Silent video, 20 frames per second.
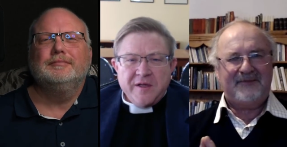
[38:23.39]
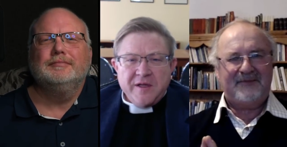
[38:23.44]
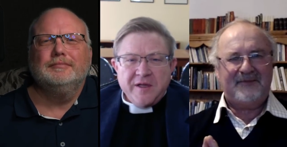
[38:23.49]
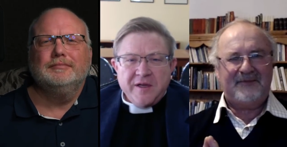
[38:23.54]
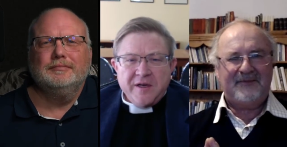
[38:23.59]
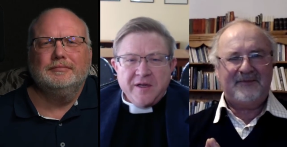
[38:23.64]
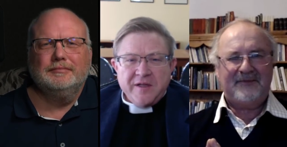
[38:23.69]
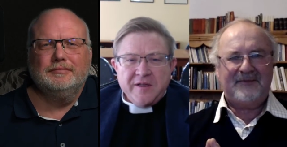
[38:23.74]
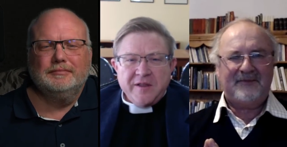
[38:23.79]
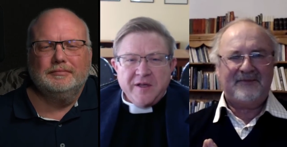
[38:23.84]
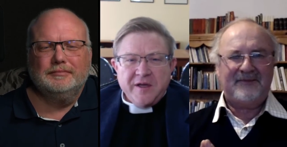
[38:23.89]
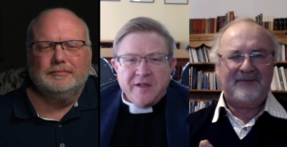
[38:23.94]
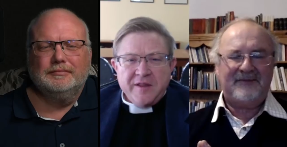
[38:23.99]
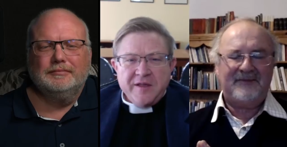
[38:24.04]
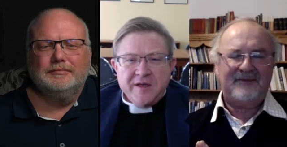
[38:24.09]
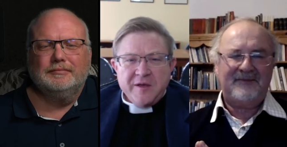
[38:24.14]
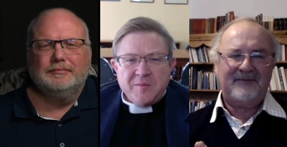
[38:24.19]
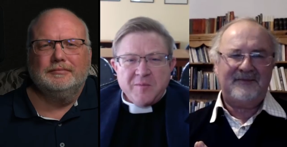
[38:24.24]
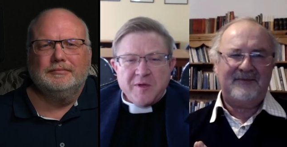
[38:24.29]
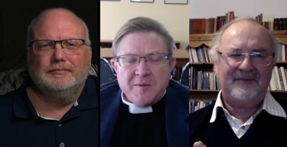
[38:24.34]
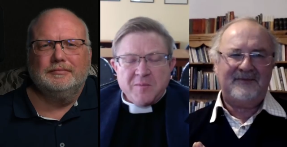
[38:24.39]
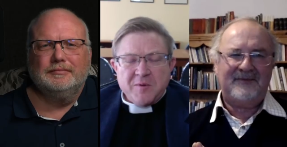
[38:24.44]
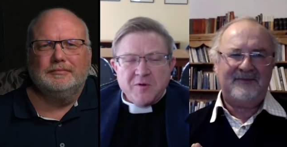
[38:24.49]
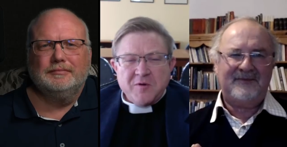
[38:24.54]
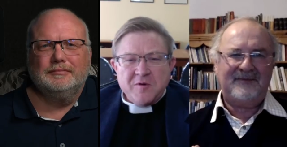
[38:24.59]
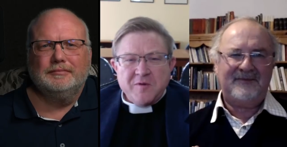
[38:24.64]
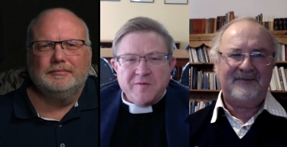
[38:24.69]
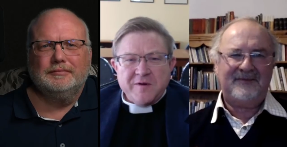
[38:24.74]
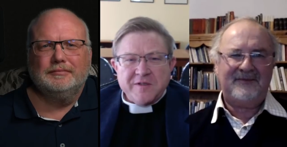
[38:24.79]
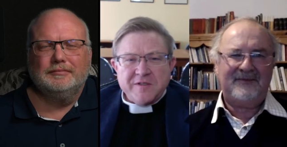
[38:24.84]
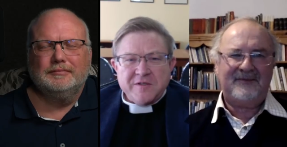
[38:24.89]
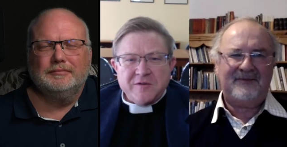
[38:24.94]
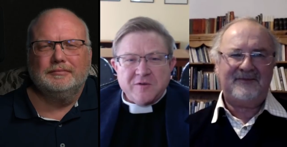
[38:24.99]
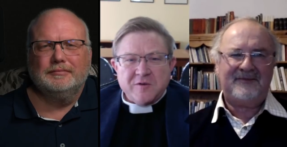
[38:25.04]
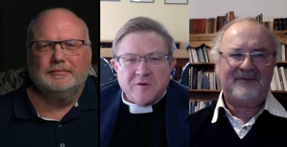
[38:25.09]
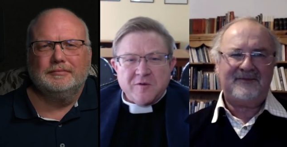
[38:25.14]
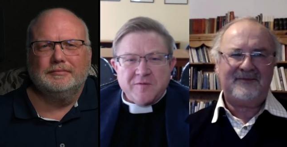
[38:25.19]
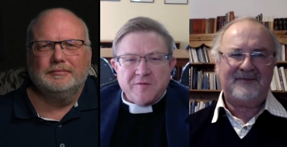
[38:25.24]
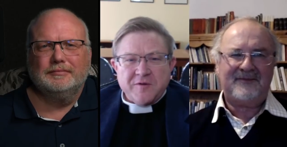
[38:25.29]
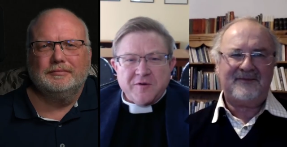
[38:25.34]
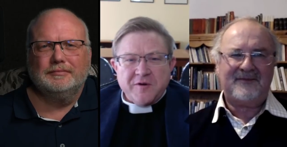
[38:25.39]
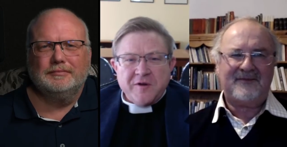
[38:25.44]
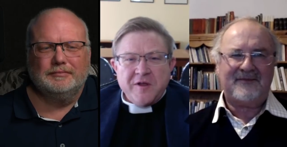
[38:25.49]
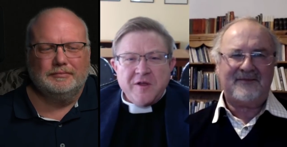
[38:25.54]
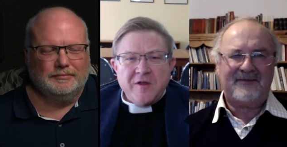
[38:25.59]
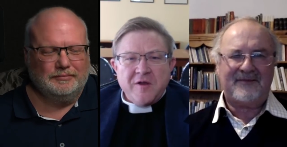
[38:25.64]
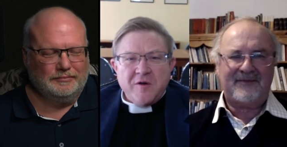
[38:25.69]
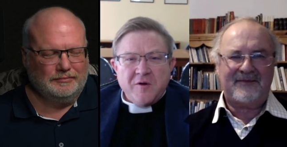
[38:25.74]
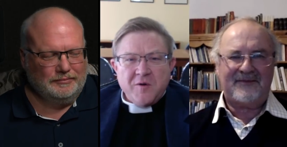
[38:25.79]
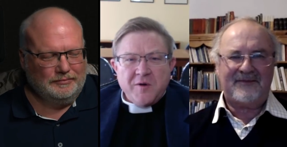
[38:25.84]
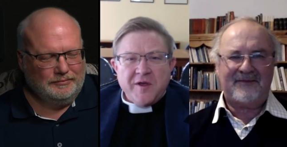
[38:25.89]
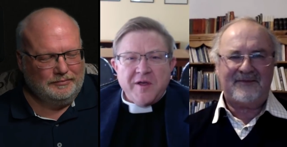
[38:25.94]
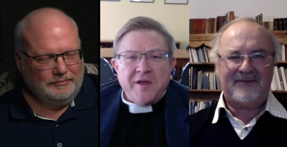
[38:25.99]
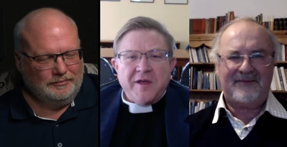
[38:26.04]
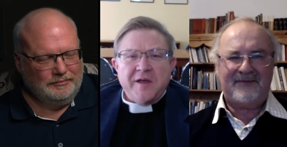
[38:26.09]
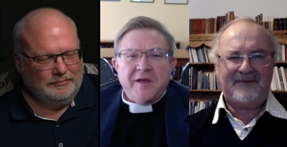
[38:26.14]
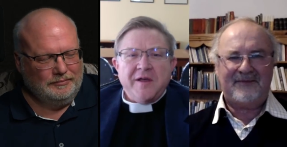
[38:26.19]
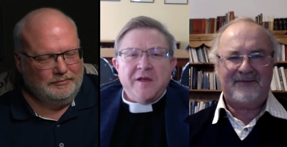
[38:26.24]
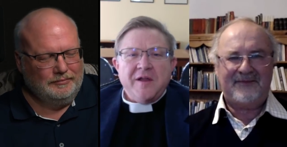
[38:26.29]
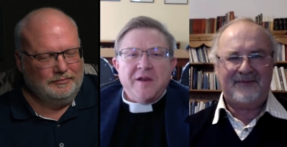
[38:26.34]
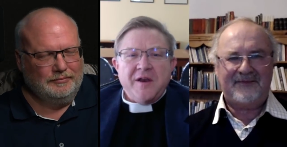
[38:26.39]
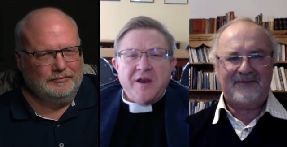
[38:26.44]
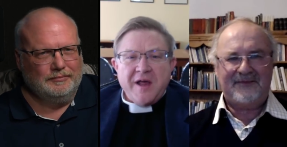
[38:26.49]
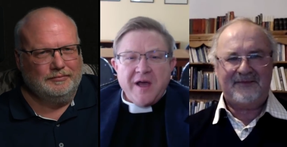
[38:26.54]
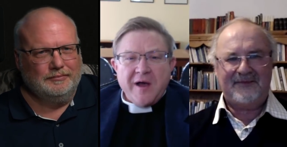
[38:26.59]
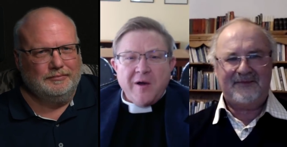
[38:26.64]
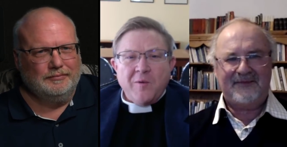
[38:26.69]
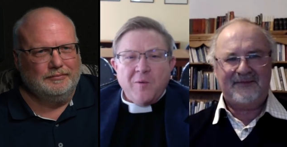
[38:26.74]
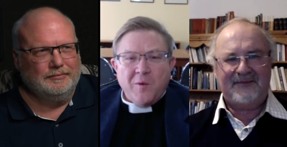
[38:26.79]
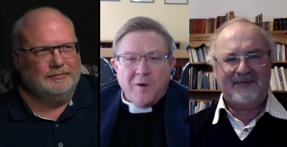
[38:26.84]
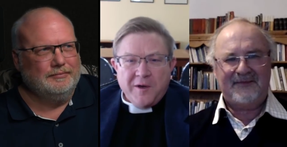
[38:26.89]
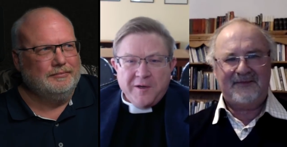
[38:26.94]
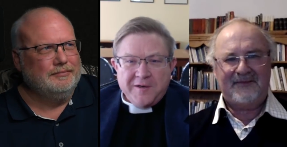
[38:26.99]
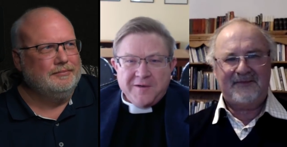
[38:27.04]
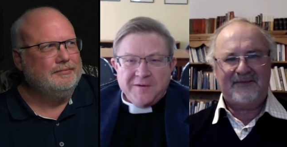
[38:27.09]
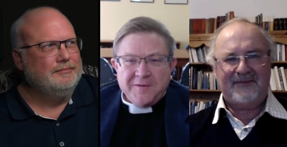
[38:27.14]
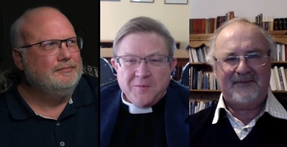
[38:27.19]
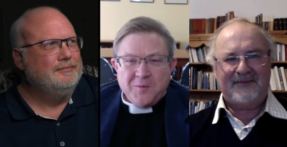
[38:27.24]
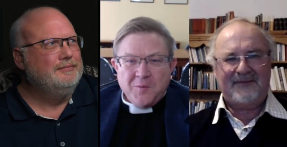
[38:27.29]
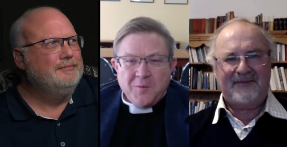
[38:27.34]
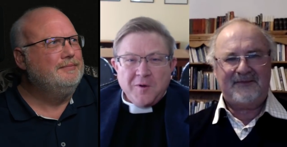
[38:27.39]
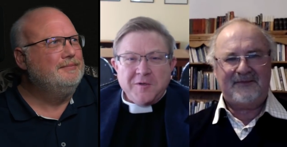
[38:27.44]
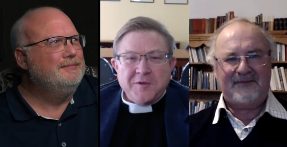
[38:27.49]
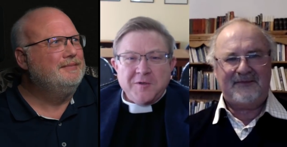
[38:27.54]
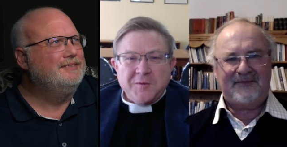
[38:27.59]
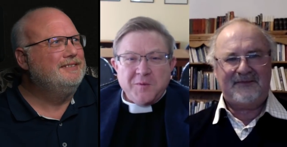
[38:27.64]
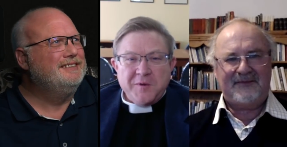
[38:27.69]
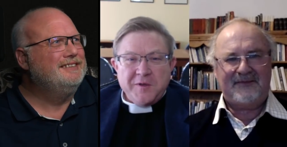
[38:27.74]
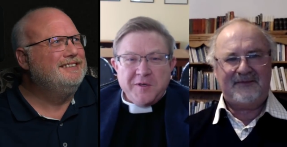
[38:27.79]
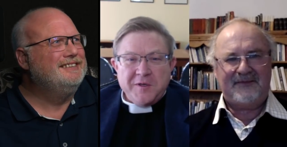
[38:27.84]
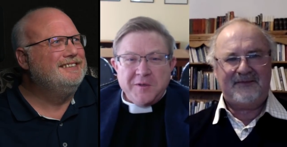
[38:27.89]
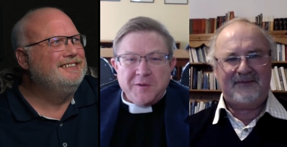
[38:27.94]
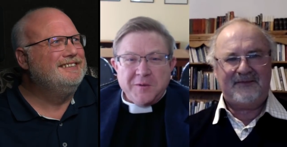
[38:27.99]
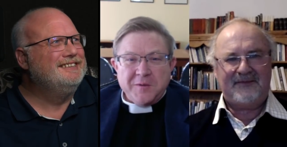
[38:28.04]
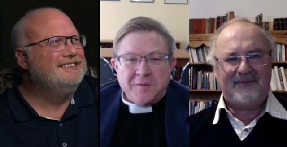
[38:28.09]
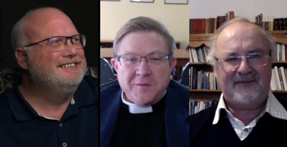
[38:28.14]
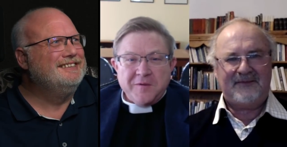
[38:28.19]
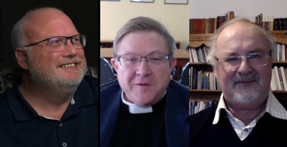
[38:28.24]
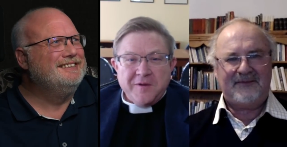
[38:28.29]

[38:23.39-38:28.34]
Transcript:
Speaker 1: And I, I think it might behoove us to offer, okay, now what? What do we do?